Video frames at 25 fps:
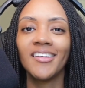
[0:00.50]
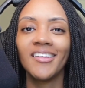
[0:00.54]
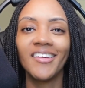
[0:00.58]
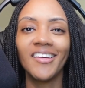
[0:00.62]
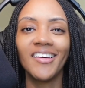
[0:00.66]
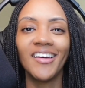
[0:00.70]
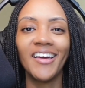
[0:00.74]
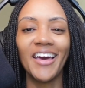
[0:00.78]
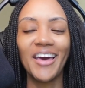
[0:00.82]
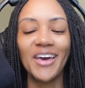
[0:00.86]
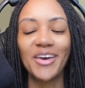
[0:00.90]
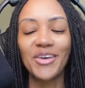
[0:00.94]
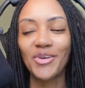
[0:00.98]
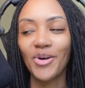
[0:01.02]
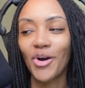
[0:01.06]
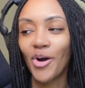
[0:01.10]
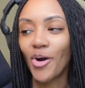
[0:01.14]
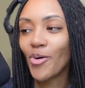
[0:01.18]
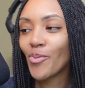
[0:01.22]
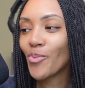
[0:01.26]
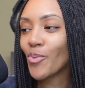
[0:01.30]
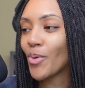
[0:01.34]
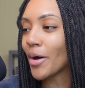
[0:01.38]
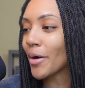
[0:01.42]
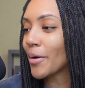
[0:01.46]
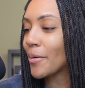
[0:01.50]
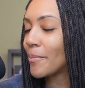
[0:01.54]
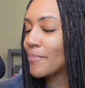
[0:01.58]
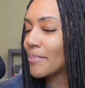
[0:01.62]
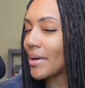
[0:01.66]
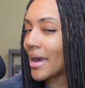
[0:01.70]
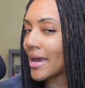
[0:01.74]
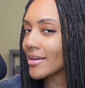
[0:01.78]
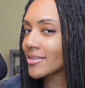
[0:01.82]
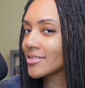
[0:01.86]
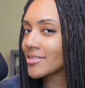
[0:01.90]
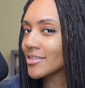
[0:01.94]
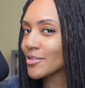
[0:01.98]
Hey y'all, welcome
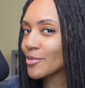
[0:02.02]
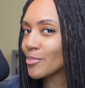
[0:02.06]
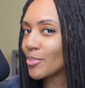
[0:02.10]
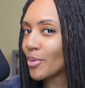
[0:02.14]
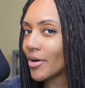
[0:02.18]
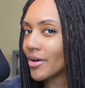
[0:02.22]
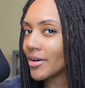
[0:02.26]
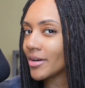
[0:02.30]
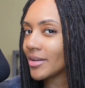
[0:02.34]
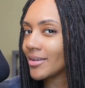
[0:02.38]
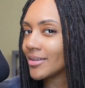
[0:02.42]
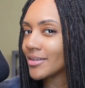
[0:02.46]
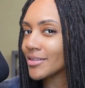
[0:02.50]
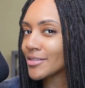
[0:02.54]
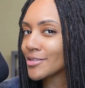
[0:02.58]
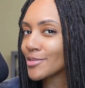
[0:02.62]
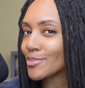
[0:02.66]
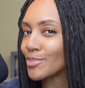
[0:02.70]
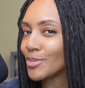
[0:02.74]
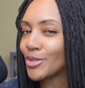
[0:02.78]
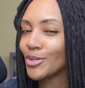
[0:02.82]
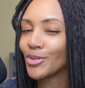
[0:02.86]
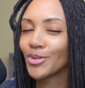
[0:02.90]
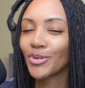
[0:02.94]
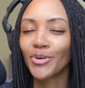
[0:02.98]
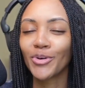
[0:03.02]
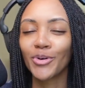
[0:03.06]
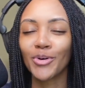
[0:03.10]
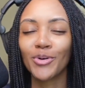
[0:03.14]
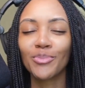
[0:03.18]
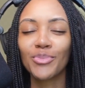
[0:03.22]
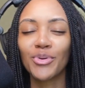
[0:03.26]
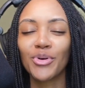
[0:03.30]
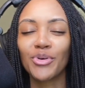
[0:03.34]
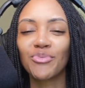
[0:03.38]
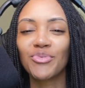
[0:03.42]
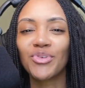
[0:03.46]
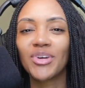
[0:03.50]
back to the party. It's me, your girl,
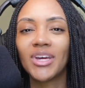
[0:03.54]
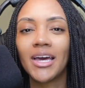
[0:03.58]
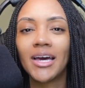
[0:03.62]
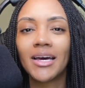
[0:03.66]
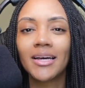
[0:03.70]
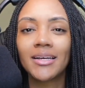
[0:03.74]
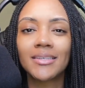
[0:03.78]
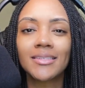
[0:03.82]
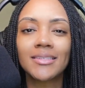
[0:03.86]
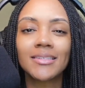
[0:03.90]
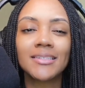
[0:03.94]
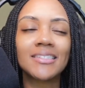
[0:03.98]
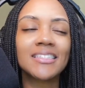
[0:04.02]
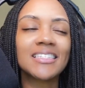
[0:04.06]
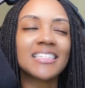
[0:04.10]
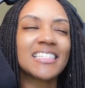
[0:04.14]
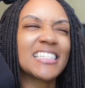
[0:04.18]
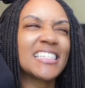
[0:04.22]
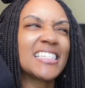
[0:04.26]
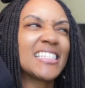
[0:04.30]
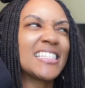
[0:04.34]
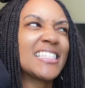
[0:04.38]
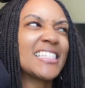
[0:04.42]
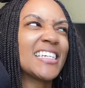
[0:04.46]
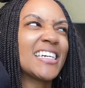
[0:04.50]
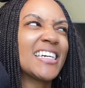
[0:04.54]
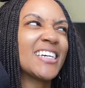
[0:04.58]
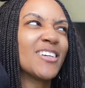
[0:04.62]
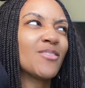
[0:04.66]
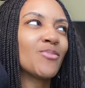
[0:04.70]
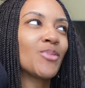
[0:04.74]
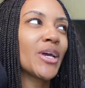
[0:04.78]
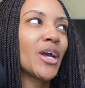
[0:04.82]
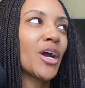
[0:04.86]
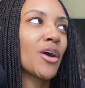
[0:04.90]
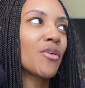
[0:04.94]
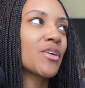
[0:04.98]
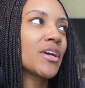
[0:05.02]
BrittReacts, and today
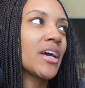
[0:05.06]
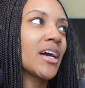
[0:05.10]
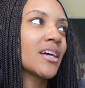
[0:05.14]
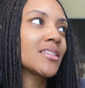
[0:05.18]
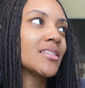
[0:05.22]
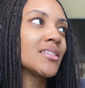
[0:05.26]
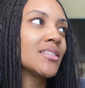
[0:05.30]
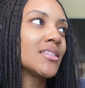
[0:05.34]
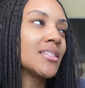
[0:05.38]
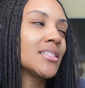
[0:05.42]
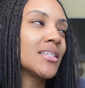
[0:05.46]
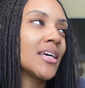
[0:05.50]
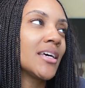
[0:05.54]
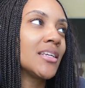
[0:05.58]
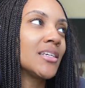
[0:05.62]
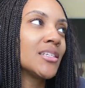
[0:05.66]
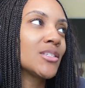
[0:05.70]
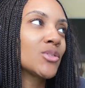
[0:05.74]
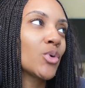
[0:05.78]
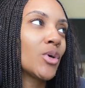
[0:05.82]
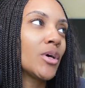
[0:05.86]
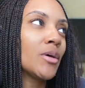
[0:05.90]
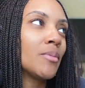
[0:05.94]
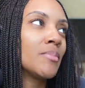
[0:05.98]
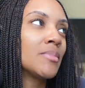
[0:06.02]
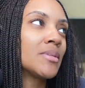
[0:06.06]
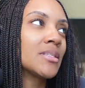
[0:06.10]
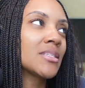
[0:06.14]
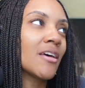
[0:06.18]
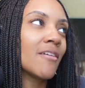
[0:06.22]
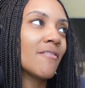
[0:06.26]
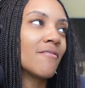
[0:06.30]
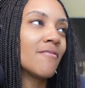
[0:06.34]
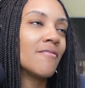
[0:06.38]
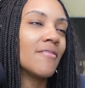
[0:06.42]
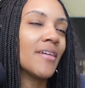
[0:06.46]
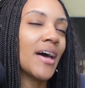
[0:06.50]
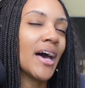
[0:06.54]
we are reacting to Teddy Swims'
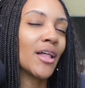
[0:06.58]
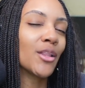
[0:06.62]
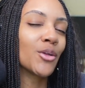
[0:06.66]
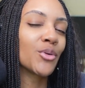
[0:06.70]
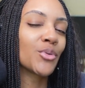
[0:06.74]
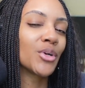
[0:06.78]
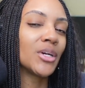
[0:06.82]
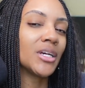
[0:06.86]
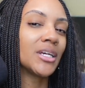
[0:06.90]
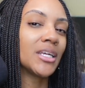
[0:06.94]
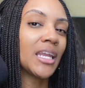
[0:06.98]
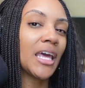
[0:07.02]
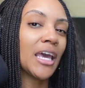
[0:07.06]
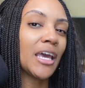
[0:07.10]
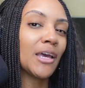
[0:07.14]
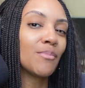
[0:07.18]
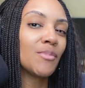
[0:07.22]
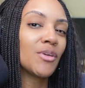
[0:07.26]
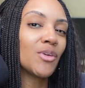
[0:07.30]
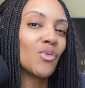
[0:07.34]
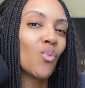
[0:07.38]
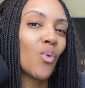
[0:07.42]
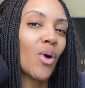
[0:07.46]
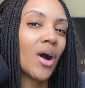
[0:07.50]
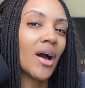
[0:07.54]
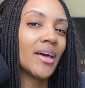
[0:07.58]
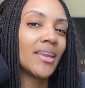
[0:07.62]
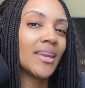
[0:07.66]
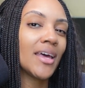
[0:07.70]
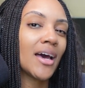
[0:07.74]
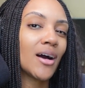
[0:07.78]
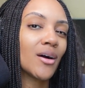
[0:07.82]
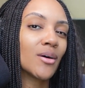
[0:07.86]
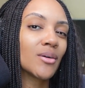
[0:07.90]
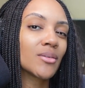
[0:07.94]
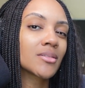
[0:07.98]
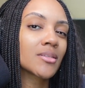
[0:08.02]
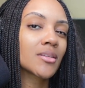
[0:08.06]
Valerie, an Amy
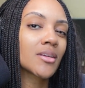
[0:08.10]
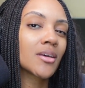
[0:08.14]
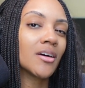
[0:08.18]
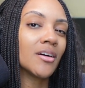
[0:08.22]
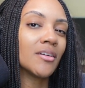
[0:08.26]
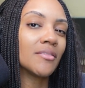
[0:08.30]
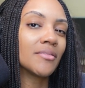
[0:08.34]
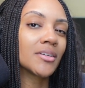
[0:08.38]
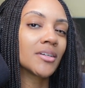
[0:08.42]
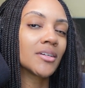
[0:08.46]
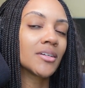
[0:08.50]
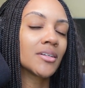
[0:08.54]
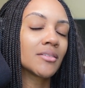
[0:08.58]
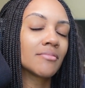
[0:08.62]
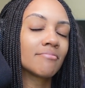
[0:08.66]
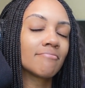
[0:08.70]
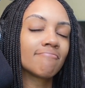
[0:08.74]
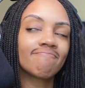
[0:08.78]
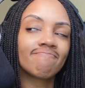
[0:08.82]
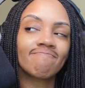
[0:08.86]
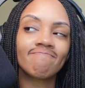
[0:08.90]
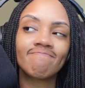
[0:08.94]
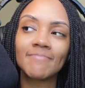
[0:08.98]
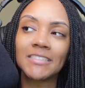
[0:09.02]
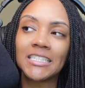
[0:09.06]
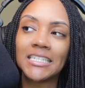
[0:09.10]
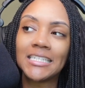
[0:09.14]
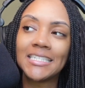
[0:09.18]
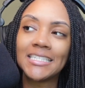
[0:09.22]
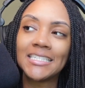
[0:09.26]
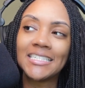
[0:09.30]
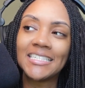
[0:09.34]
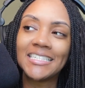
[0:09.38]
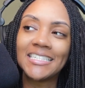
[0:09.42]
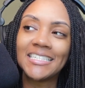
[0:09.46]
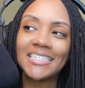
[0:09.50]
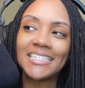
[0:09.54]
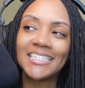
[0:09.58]
Winehouse cover.
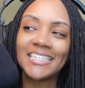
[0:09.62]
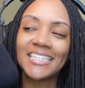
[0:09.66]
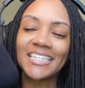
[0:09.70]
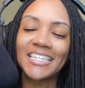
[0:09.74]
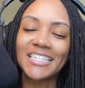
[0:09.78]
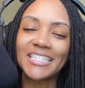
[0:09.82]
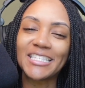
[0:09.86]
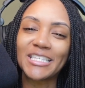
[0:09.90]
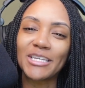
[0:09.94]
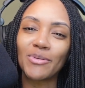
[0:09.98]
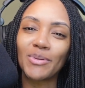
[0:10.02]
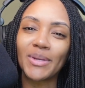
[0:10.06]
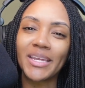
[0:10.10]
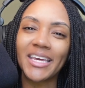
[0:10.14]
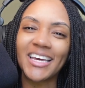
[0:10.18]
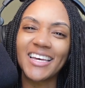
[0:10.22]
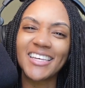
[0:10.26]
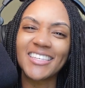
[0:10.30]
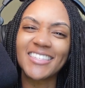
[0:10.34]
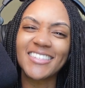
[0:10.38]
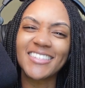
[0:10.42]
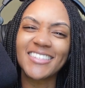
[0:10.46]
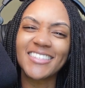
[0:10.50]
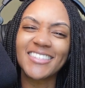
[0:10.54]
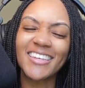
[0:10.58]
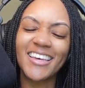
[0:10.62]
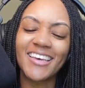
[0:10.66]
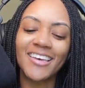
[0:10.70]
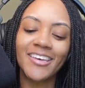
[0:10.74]
Let's see what he has to say.